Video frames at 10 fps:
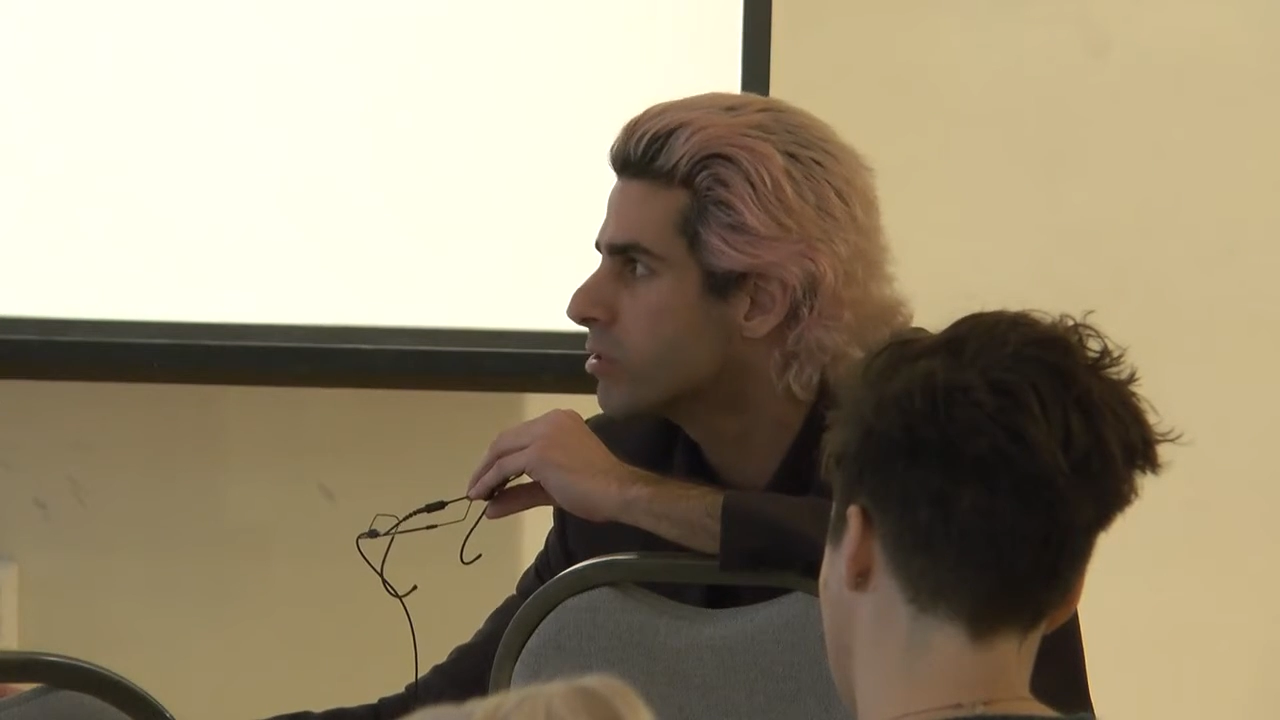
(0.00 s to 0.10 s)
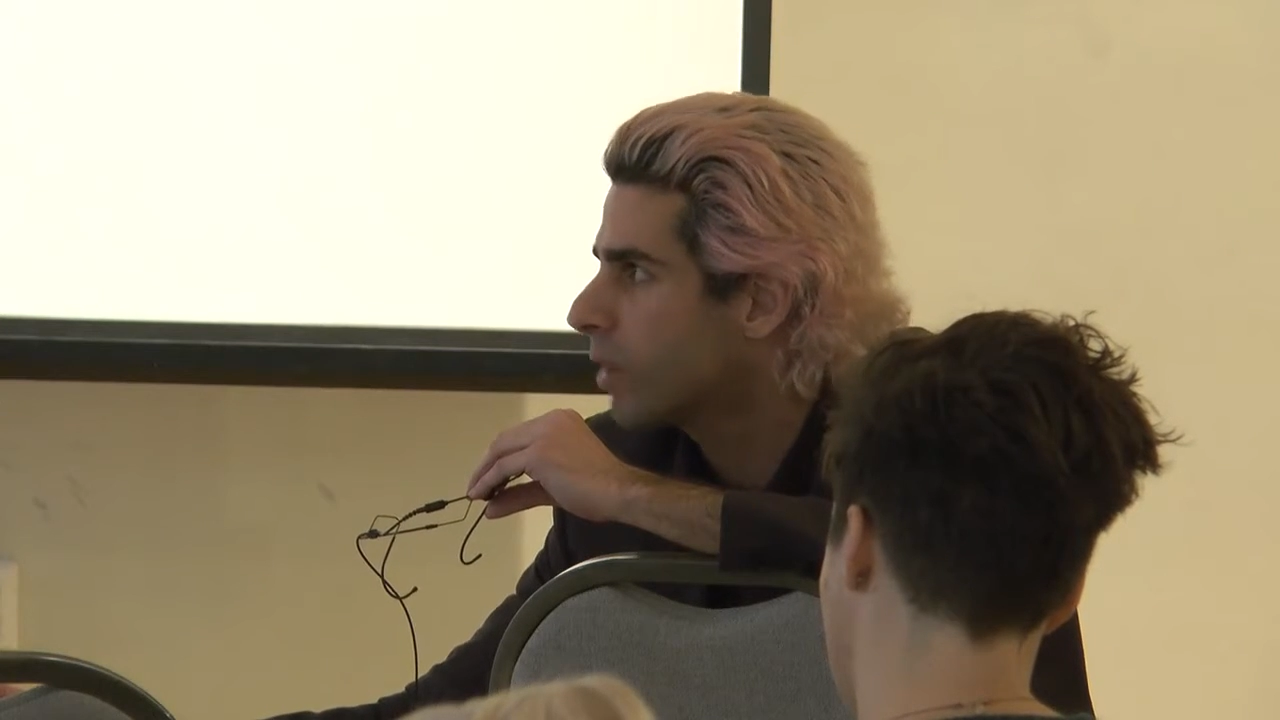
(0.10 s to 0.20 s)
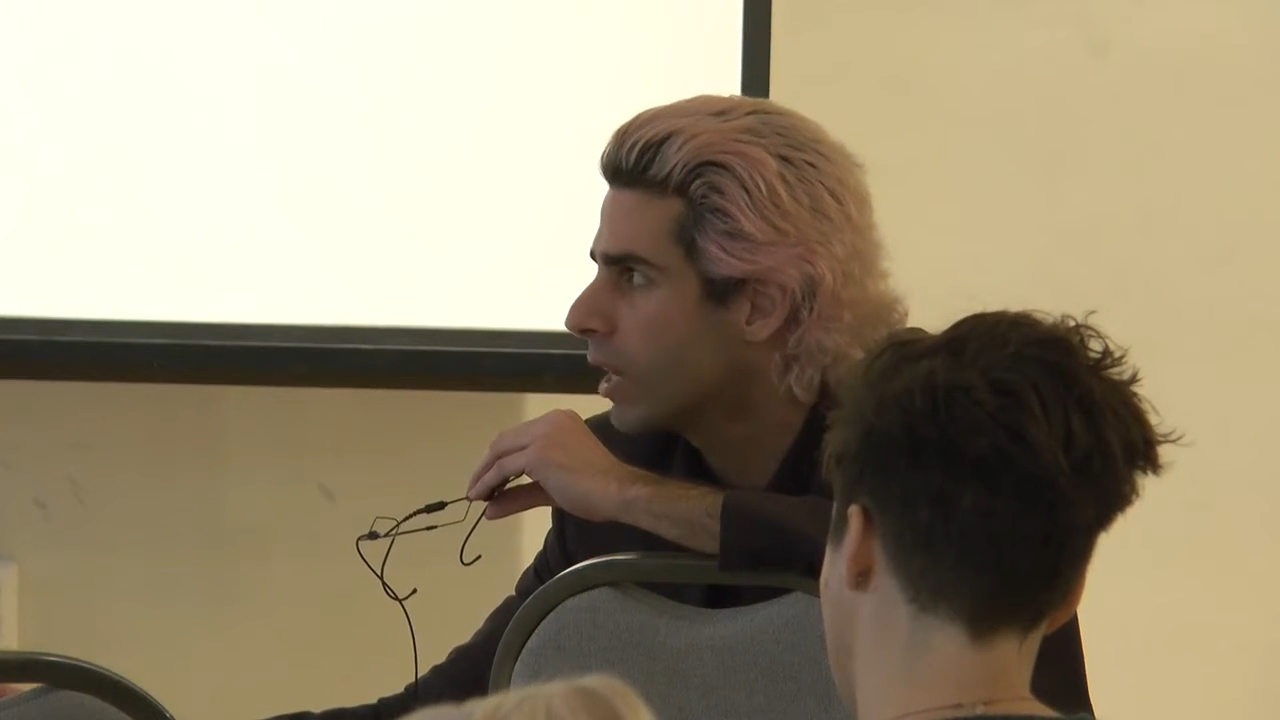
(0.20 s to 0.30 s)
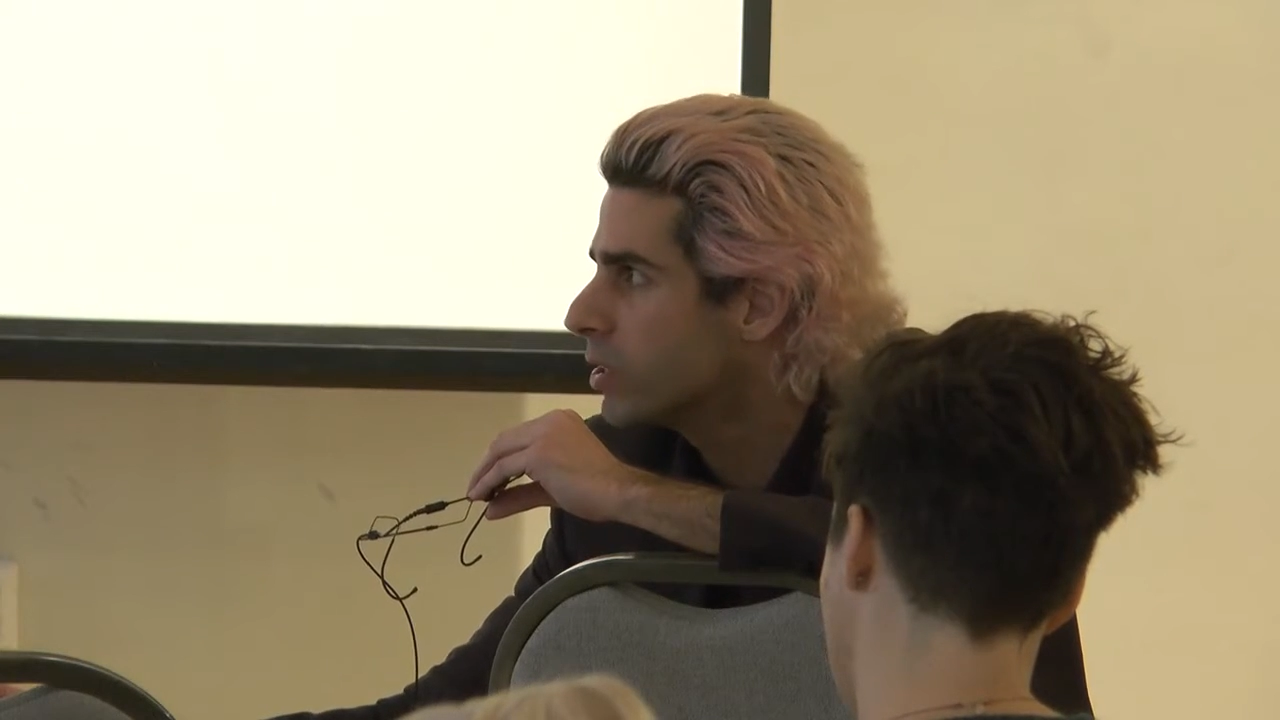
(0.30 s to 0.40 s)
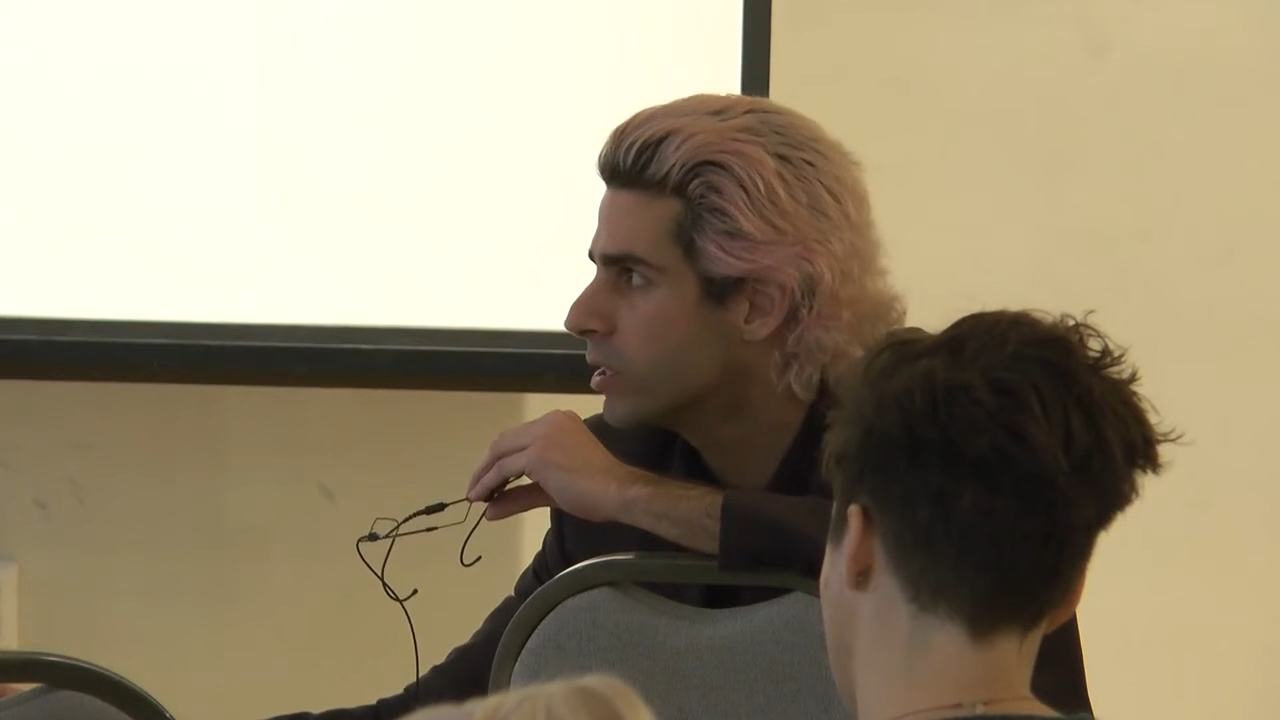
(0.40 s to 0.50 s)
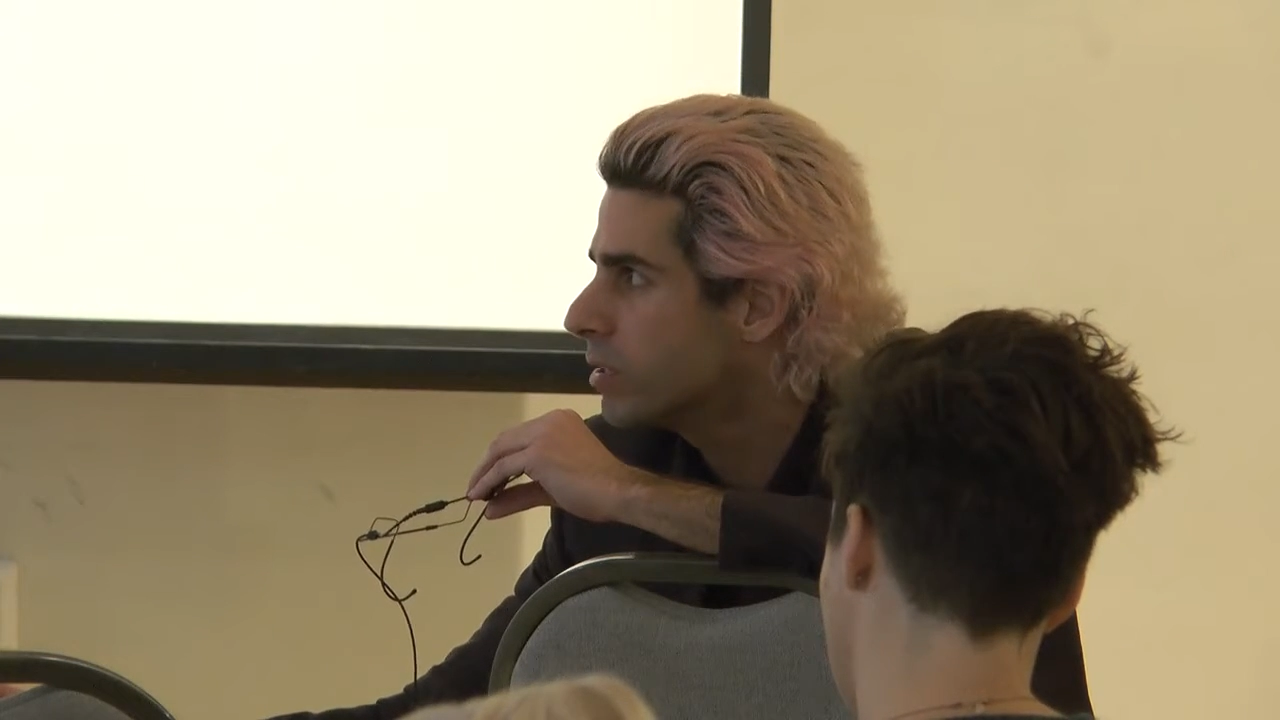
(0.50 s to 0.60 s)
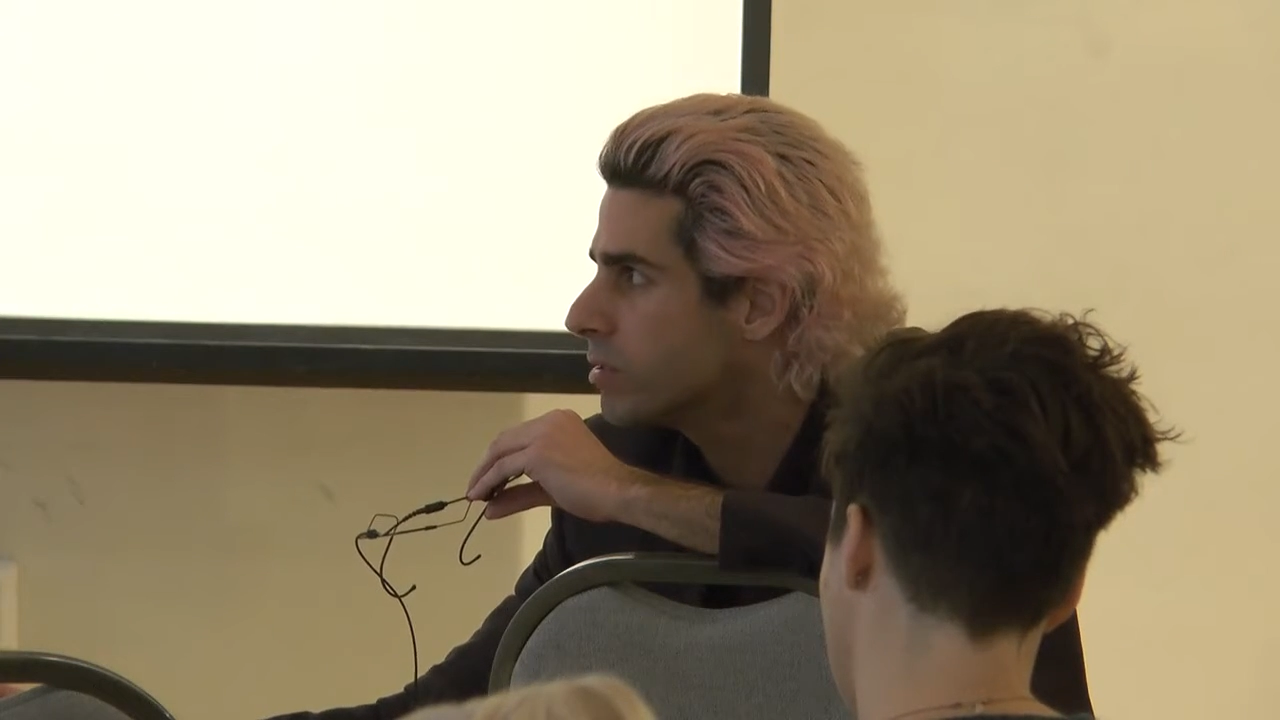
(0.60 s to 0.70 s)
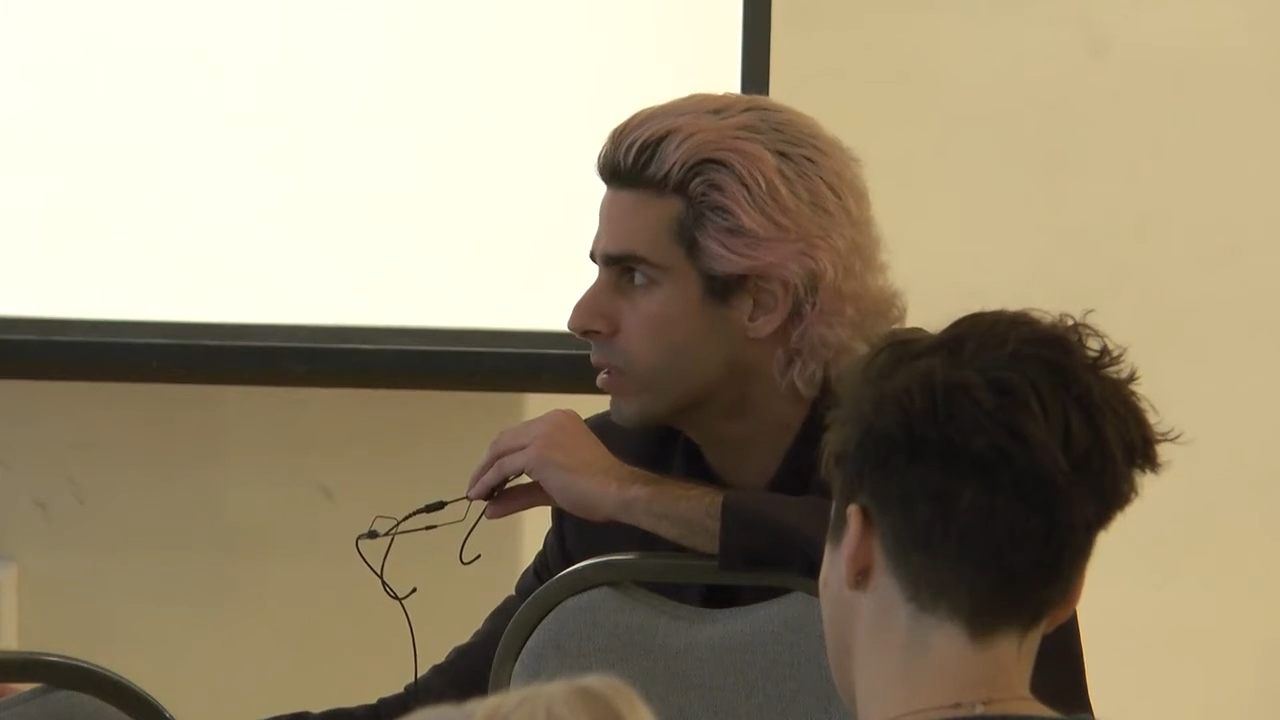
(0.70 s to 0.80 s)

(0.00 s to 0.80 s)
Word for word: strategies